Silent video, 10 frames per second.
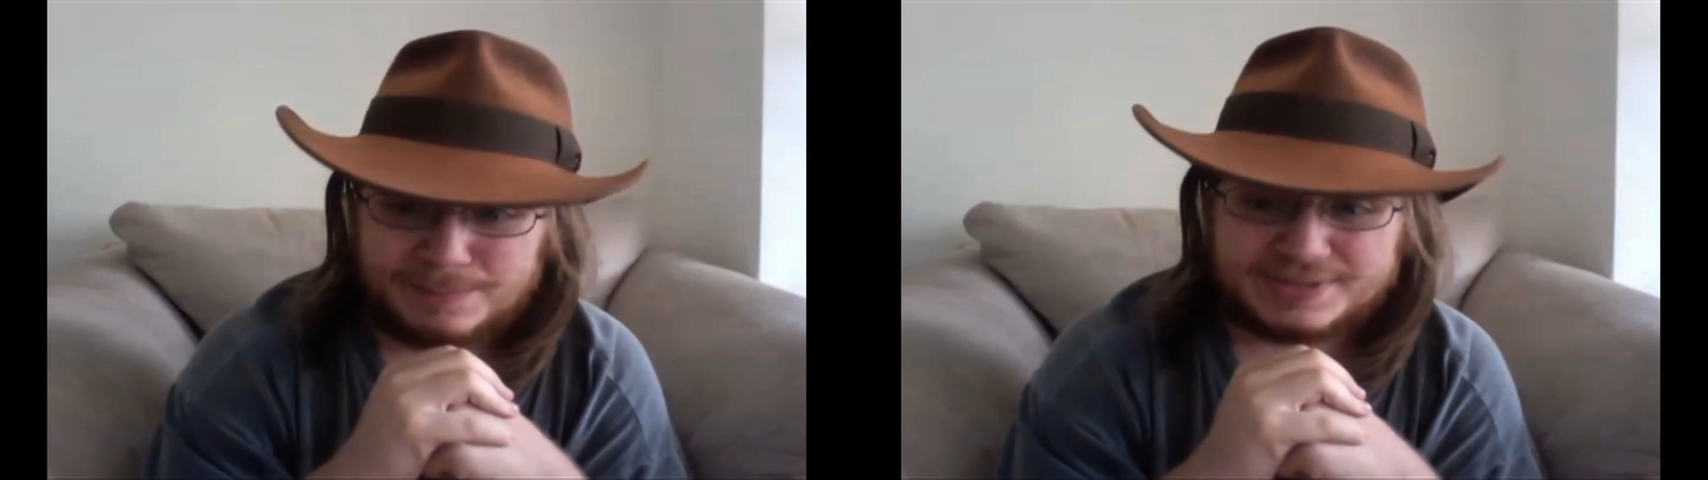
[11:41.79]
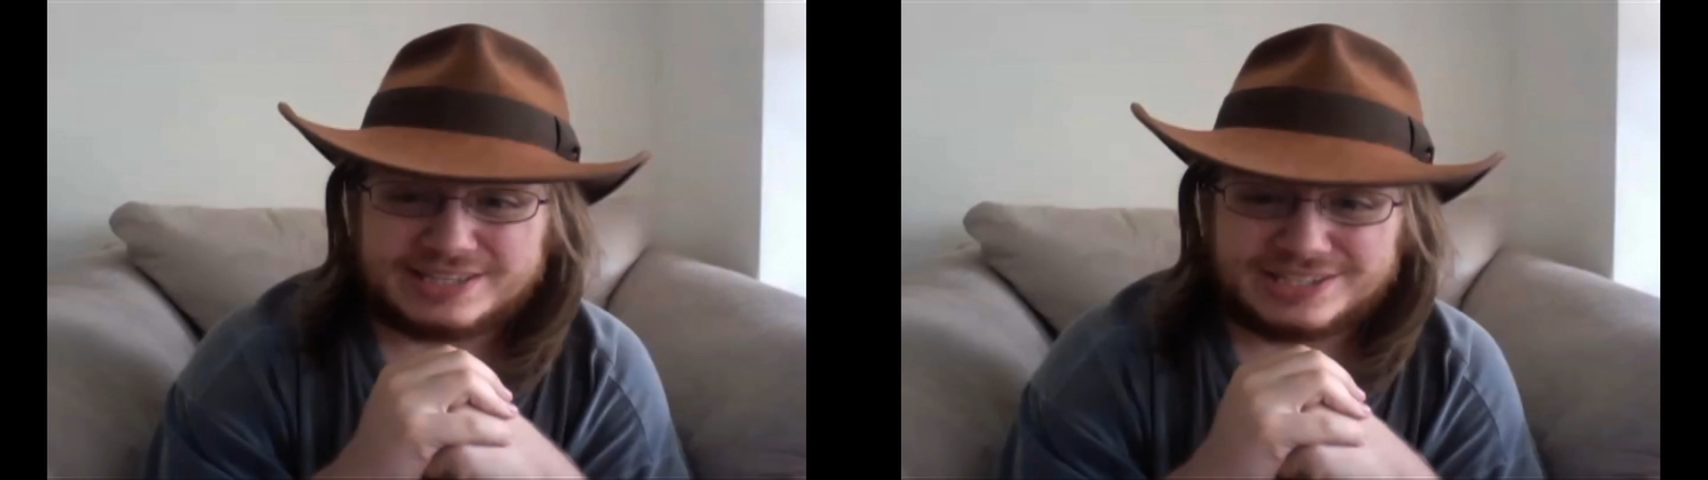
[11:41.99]

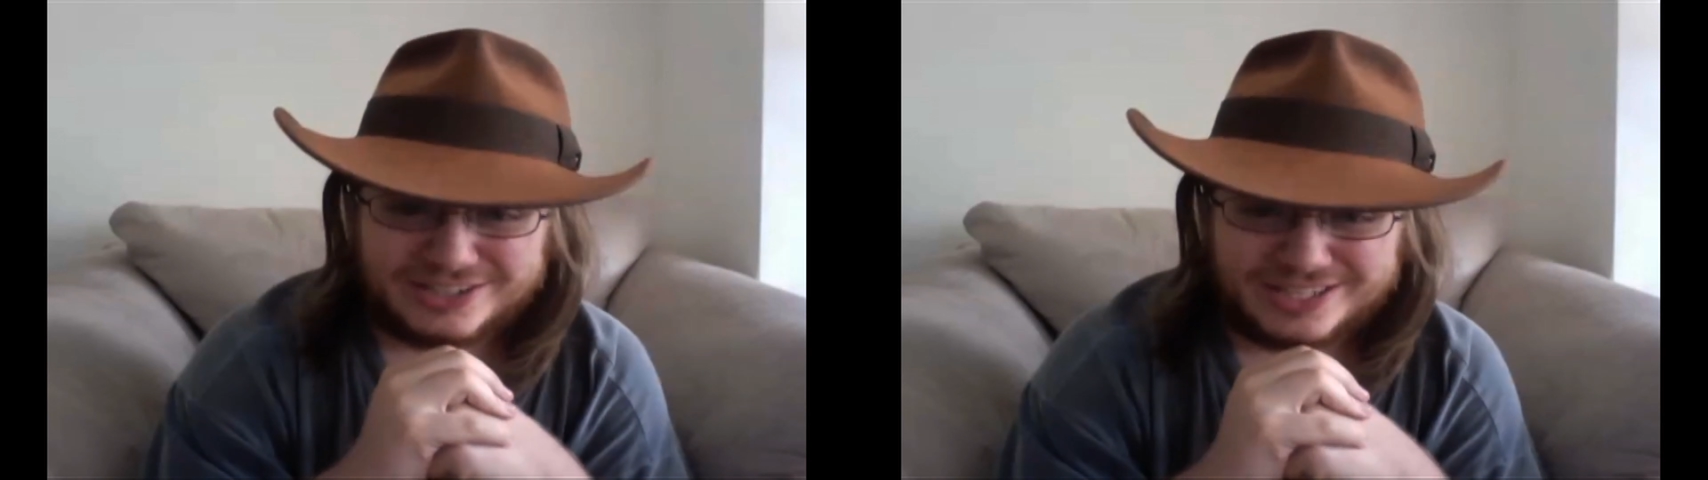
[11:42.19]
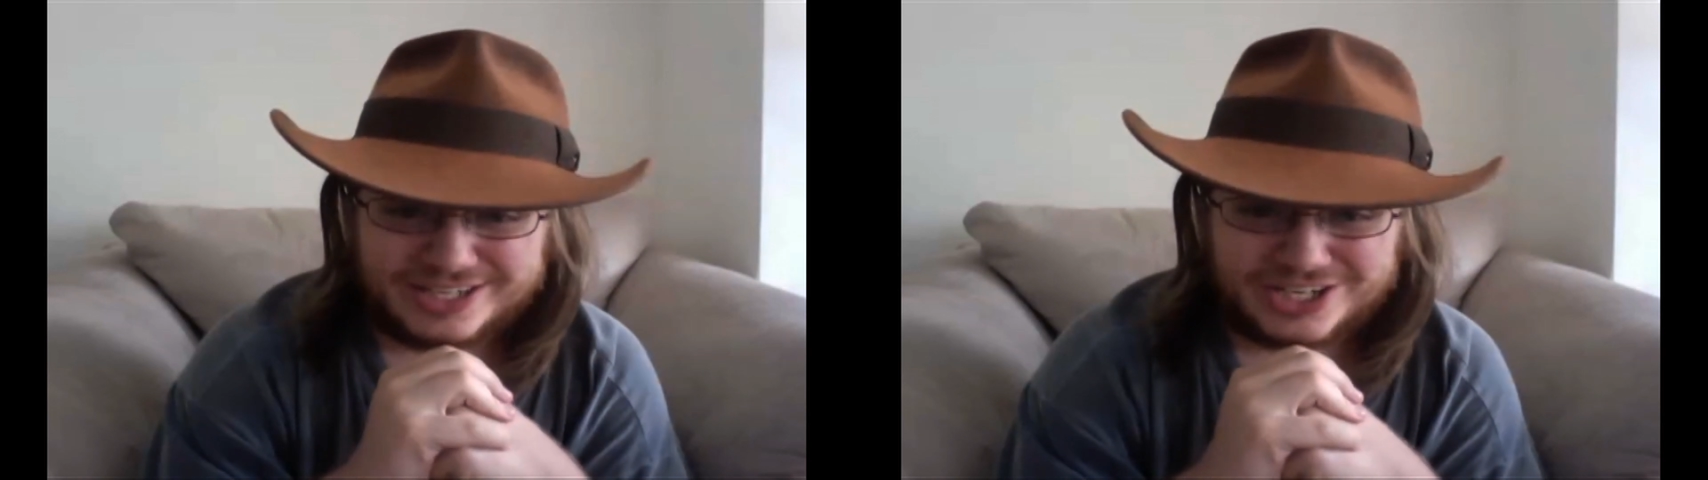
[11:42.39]
but the
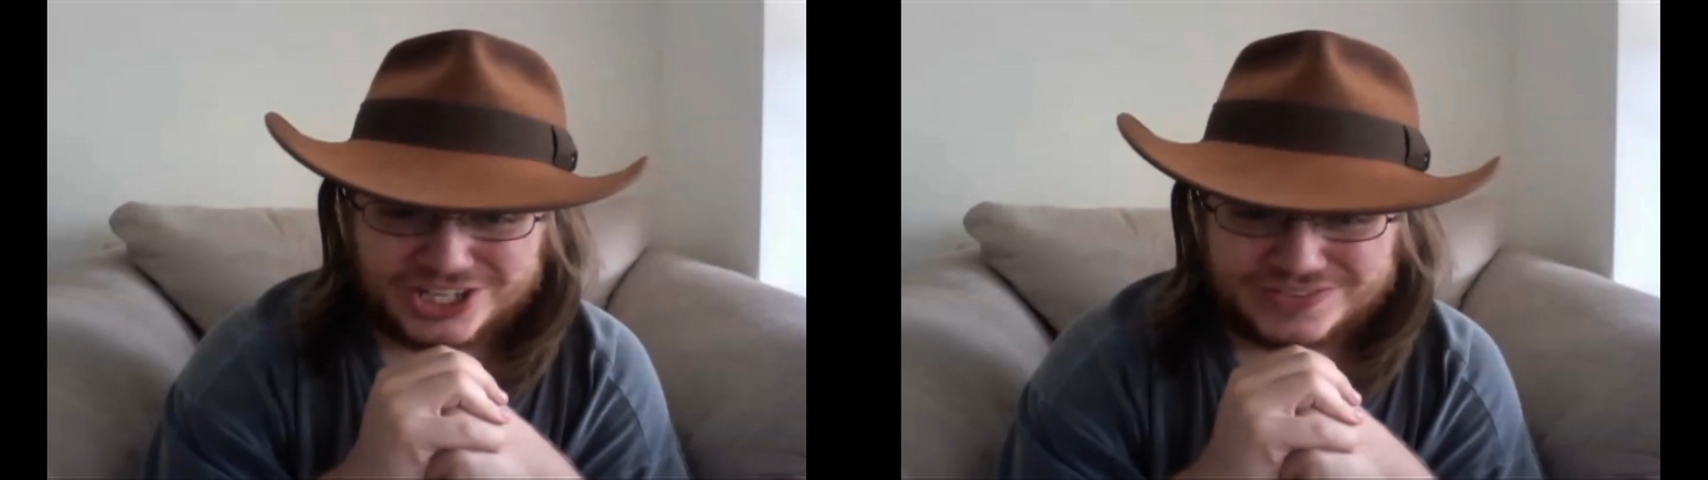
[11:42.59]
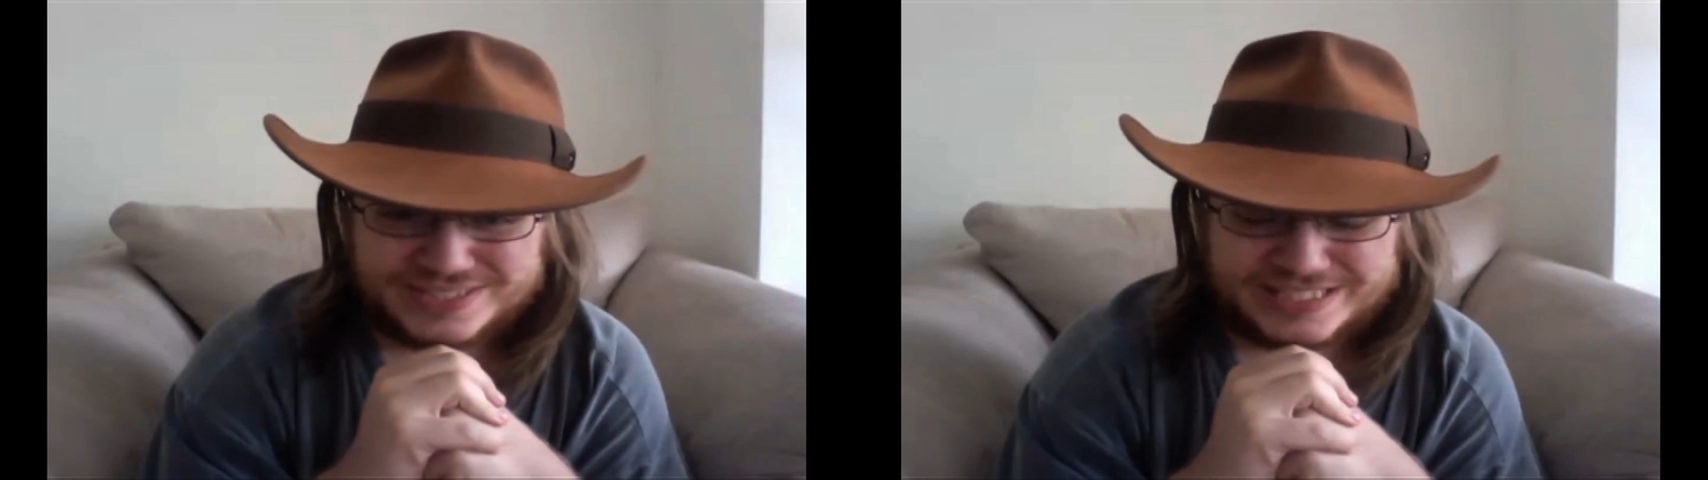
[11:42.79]
learning
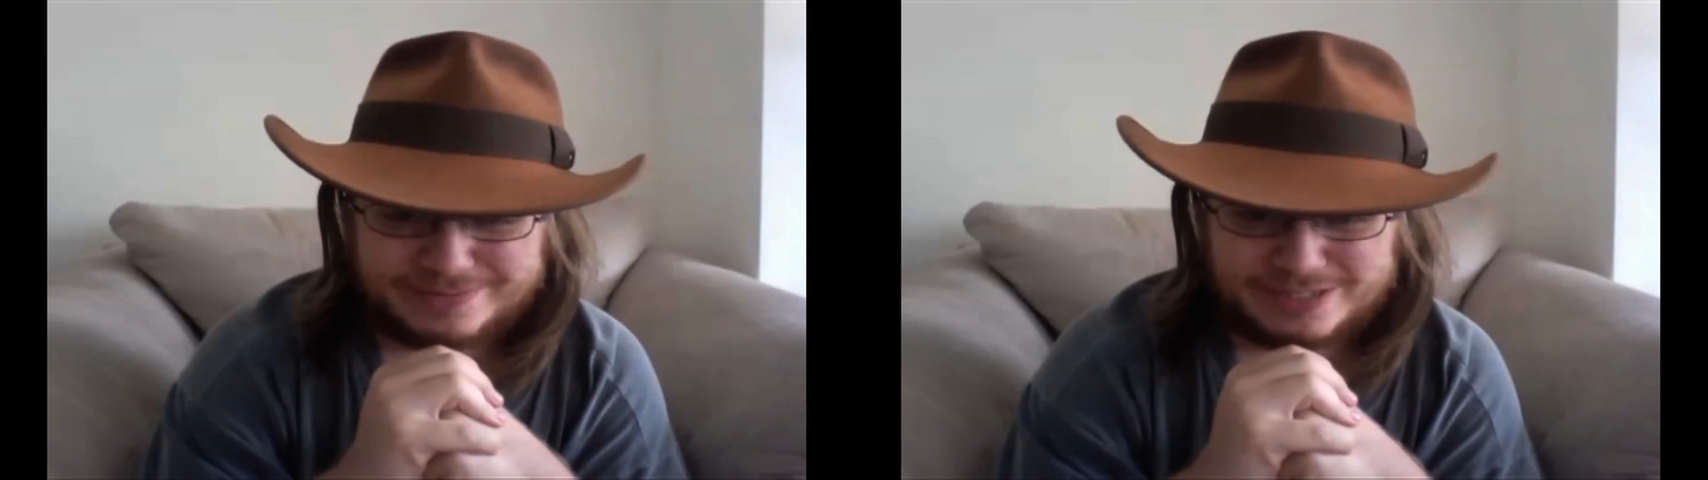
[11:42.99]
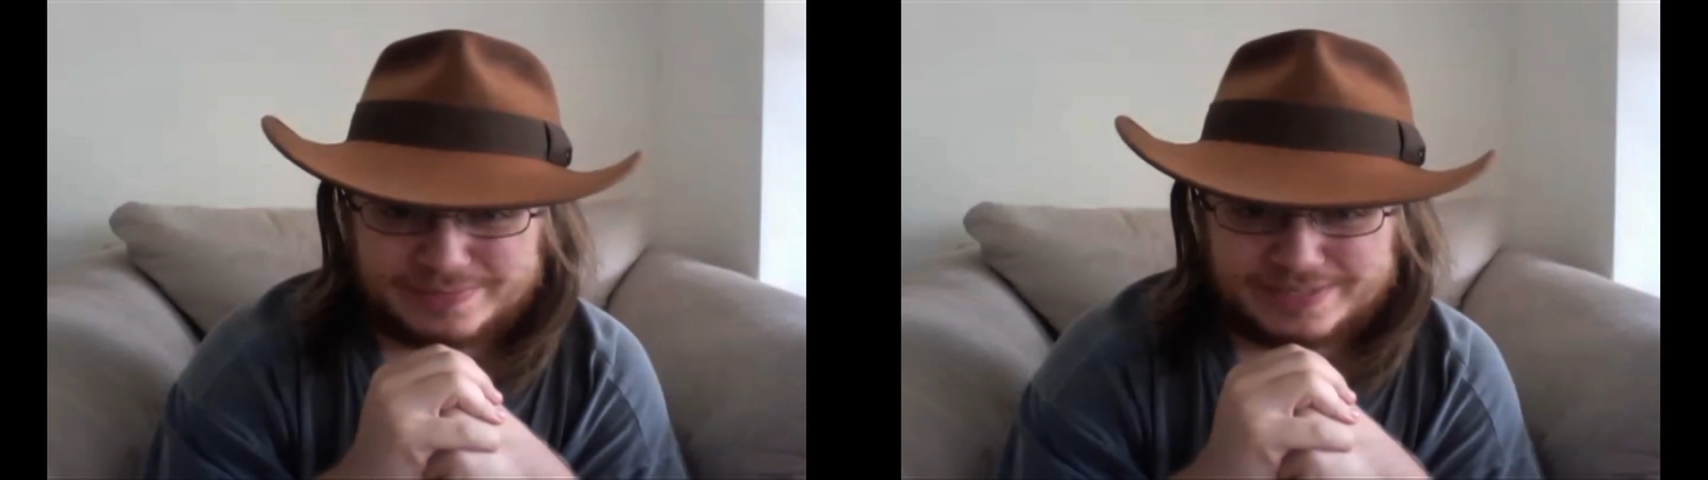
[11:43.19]
curve
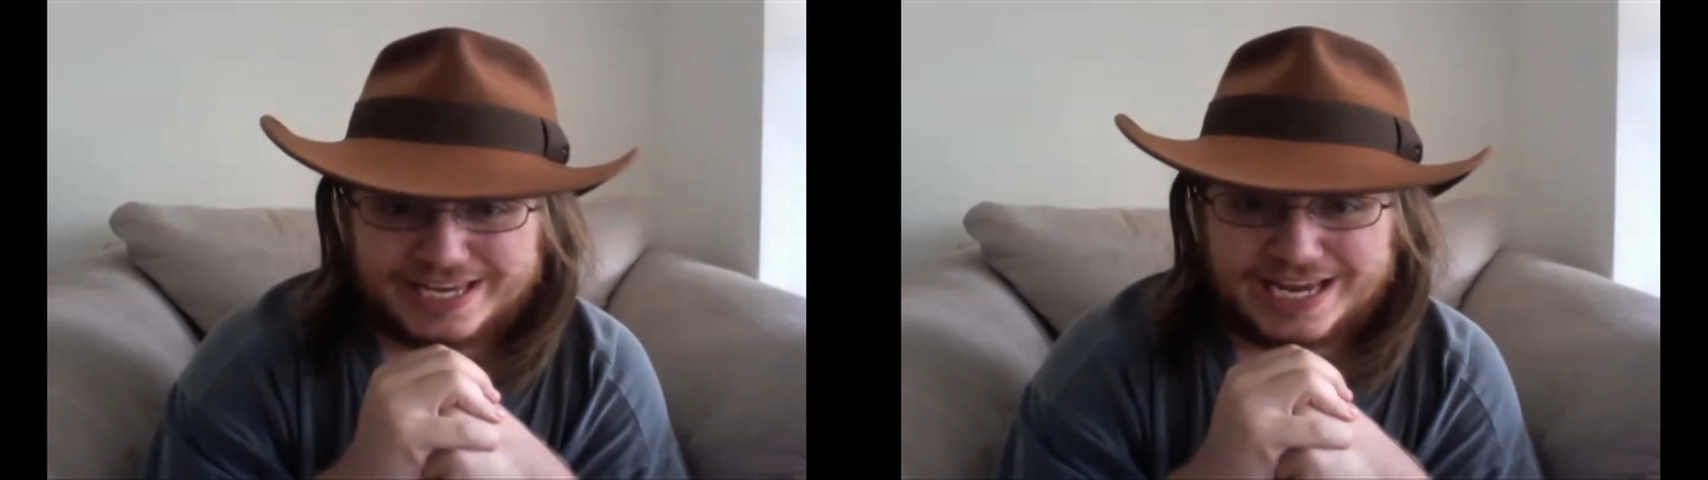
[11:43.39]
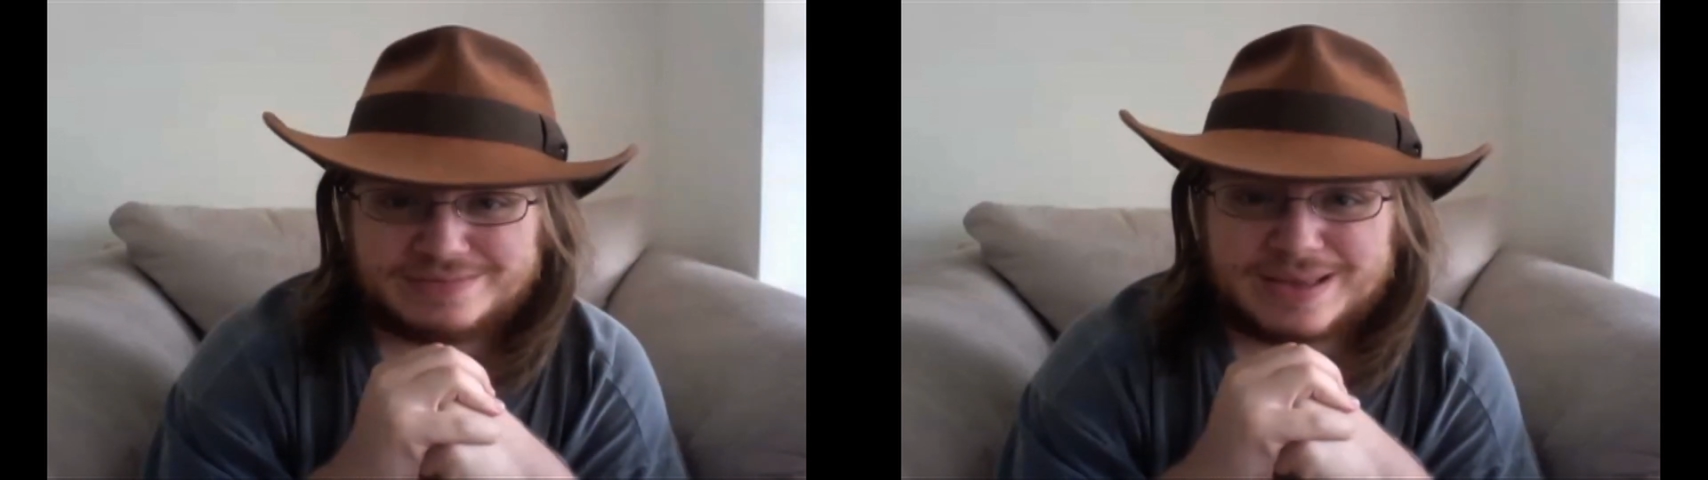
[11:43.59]
seems to
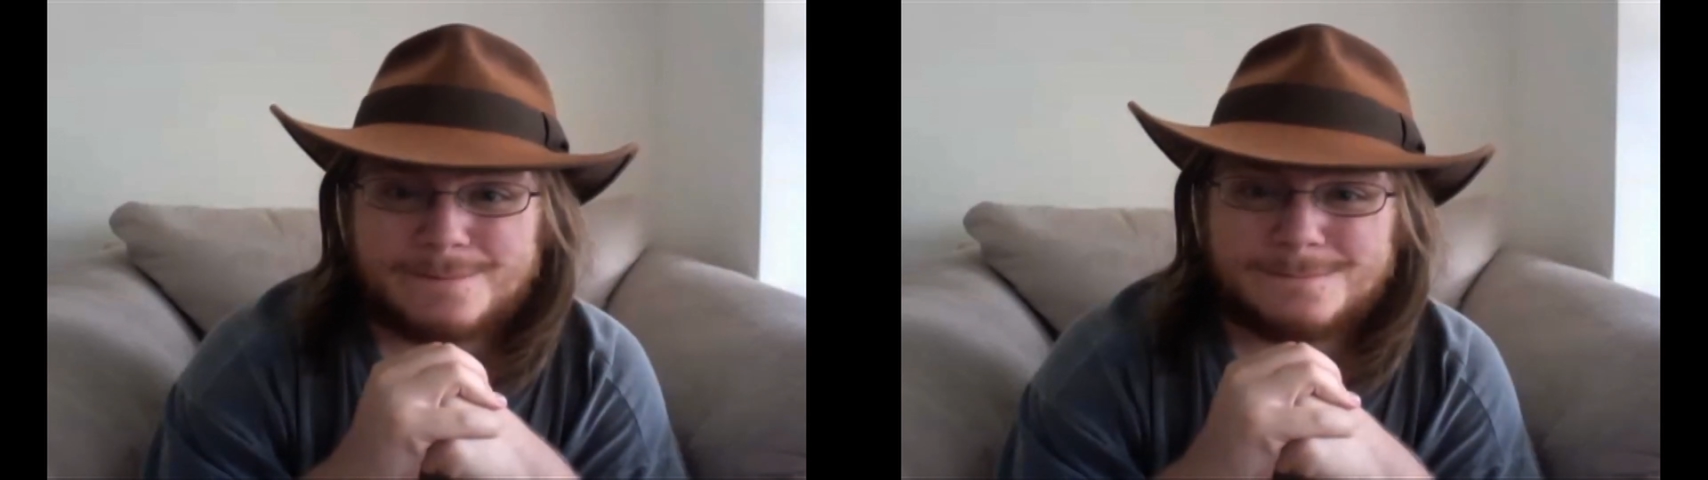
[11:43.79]
be aimed at